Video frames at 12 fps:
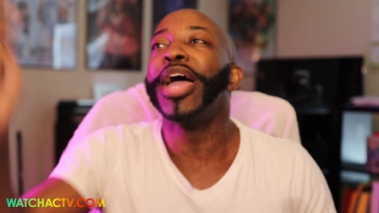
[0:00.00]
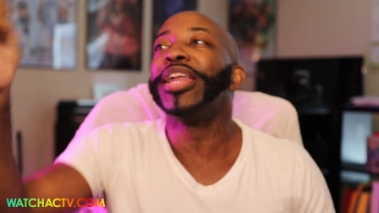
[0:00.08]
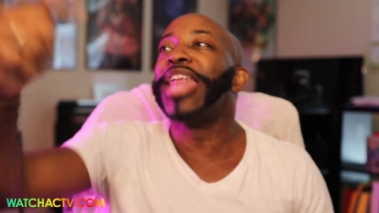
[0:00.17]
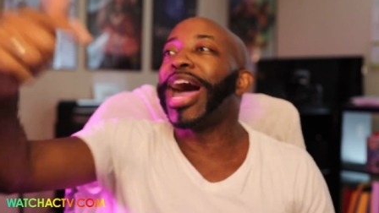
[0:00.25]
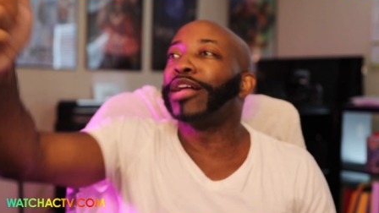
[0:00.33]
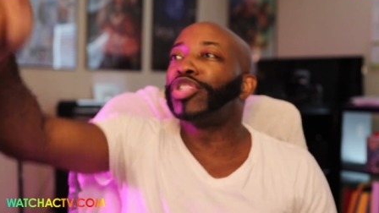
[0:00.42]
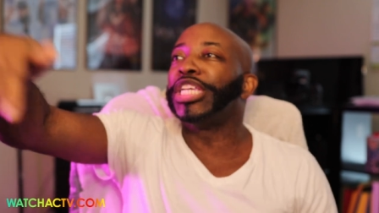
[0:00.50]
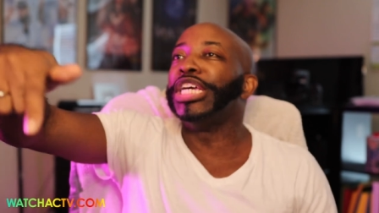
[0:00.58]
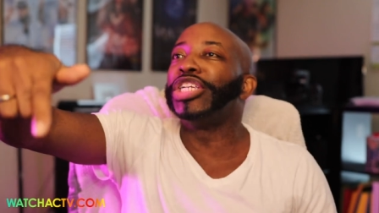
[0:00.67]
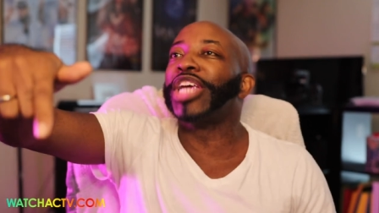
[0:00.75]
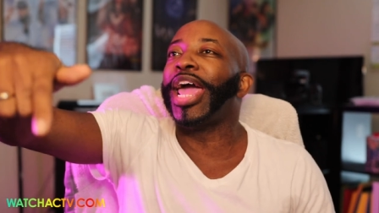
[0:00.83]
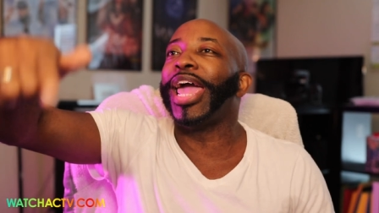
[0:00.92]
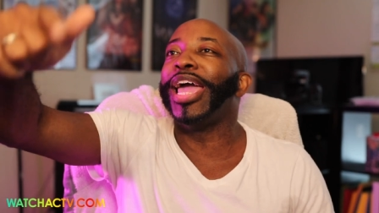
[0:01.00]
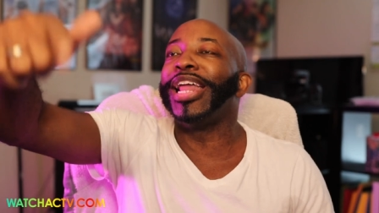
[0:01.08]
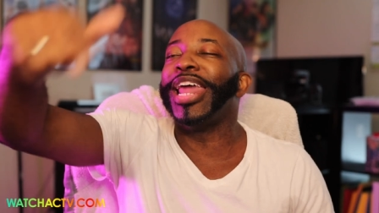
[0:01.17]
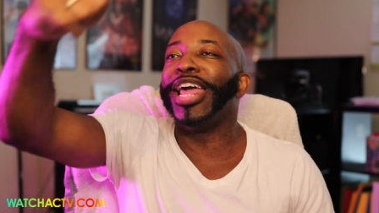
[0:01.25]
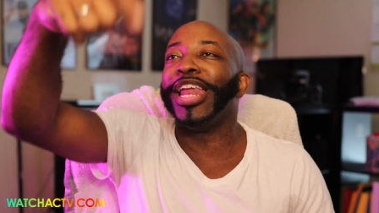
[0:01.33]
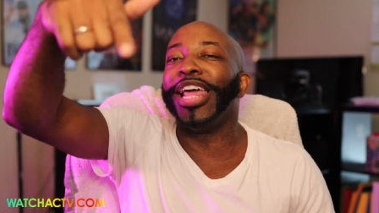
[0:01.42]
Now TJ
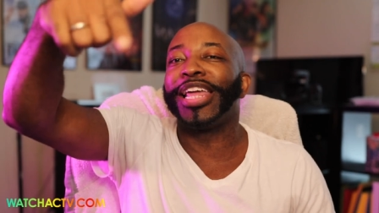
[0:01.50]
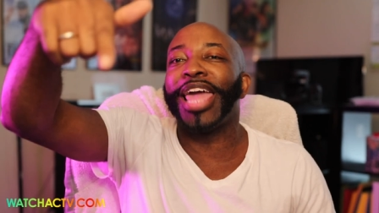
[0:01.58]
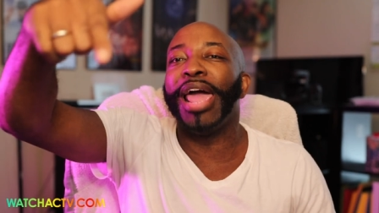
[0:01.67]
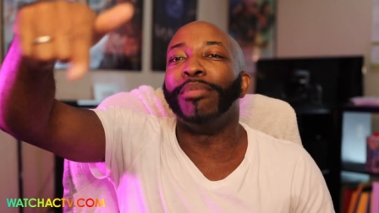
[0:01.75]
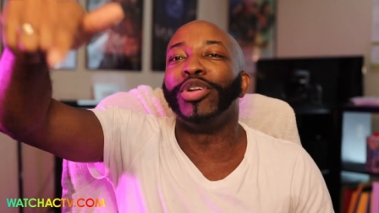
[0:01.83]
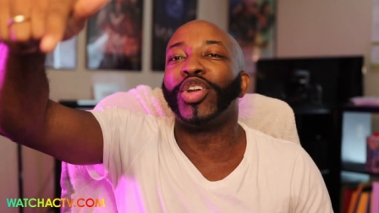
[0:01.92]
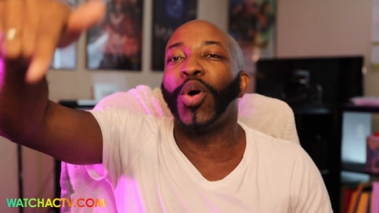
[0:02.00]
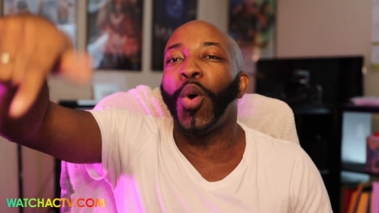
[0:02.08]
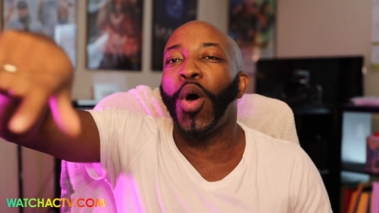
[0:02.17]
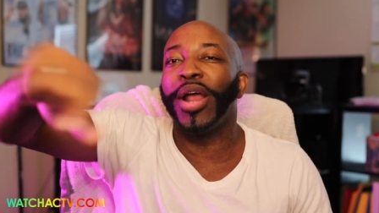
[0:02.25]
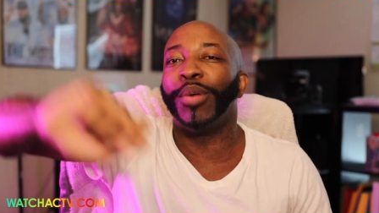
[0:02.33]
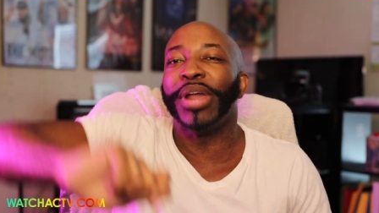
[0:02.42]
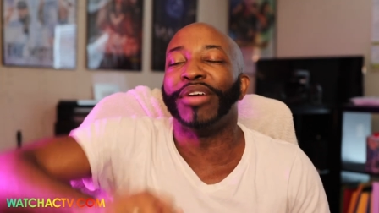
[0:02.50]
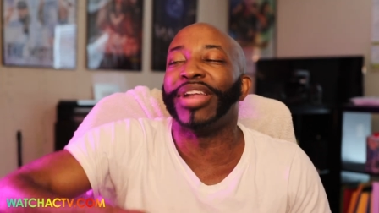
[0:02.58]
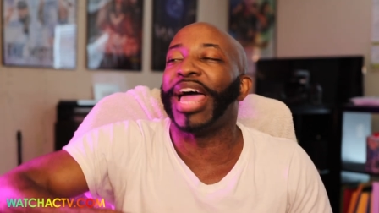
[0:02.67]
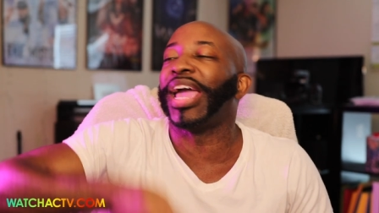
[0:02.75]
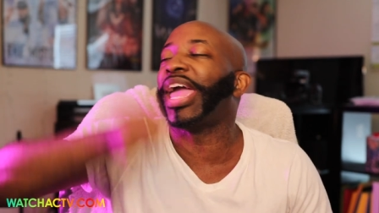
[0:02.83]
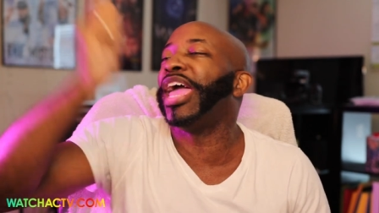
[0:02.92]
and, and, and came with the coin or whatever,
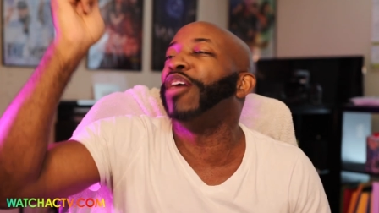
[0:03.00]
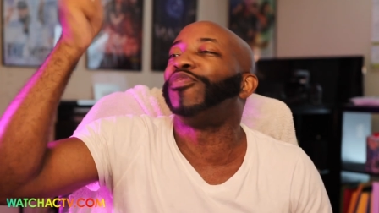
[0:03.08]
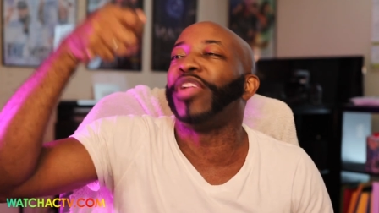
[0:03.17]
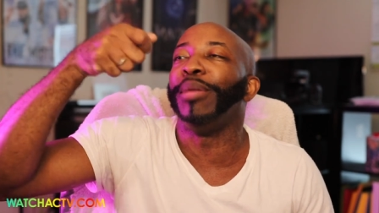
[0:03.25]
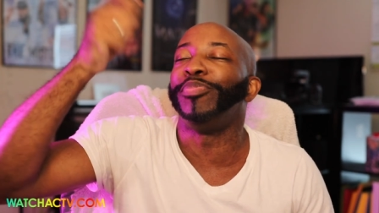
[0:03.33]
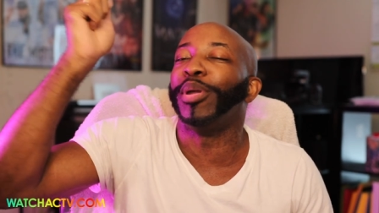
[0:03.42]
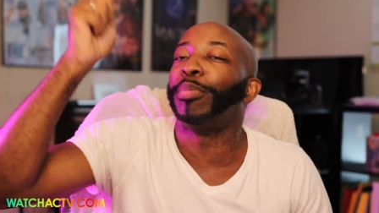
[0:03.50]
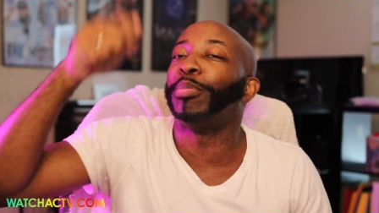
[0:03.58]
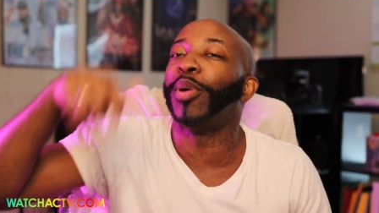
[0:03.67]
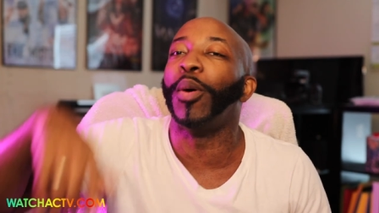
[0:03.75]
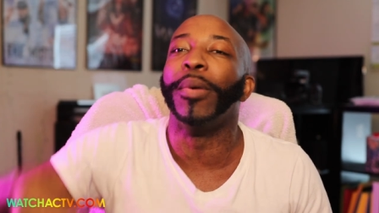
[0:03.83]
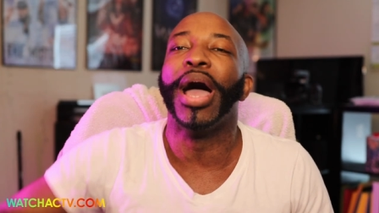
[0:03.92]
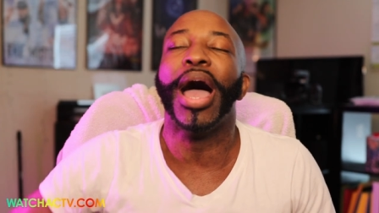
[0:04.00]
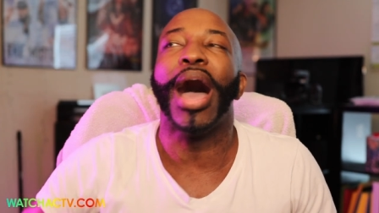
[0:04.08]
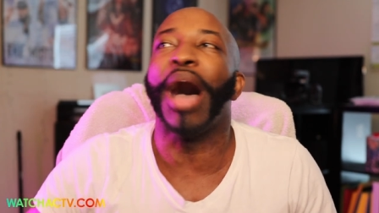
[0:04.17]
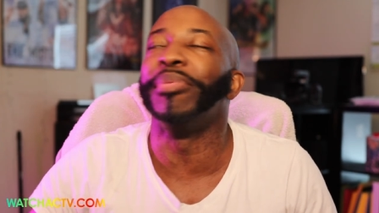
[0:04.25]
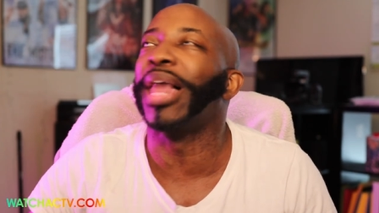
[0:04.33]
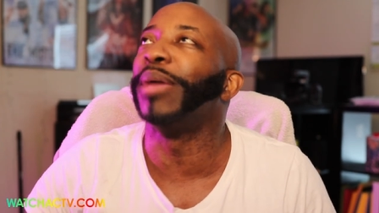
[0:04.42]
like head up a boom.
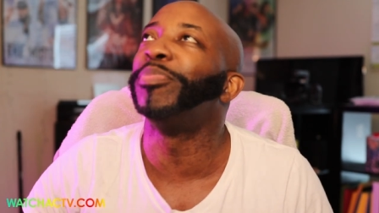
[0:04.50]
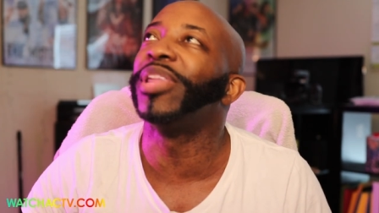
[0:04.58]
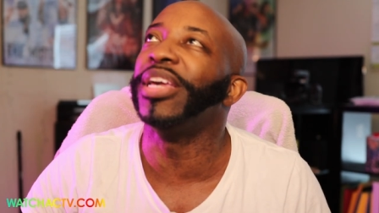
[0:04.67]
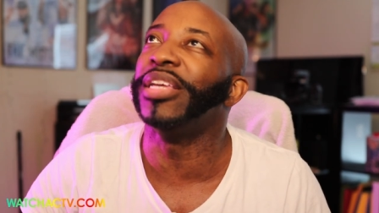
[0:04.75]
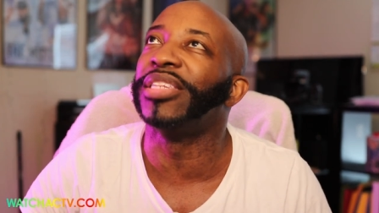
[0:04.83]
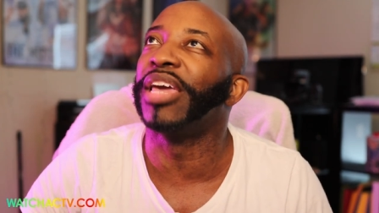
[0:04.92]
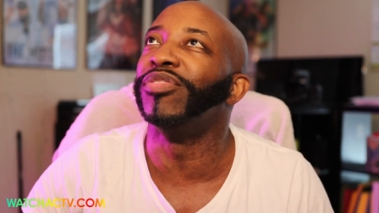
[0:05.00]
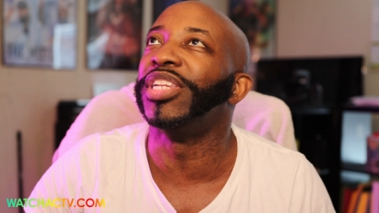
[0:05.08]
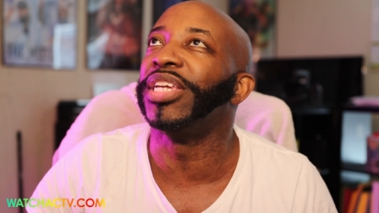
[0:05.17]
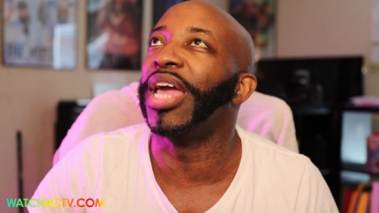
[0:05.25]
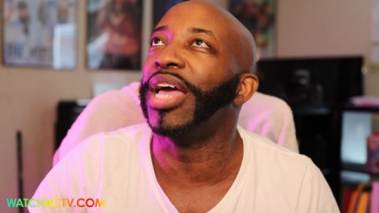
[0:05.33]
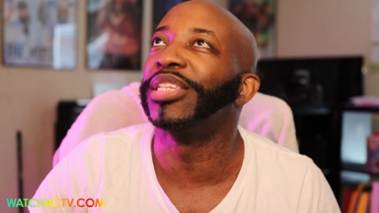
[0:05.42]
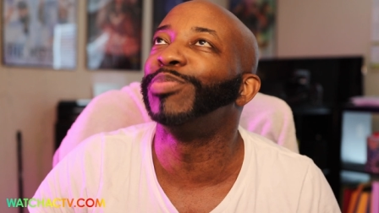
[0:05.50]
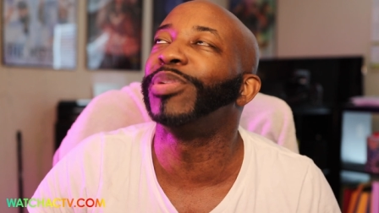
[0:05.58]
I'm like, please give it to Yes.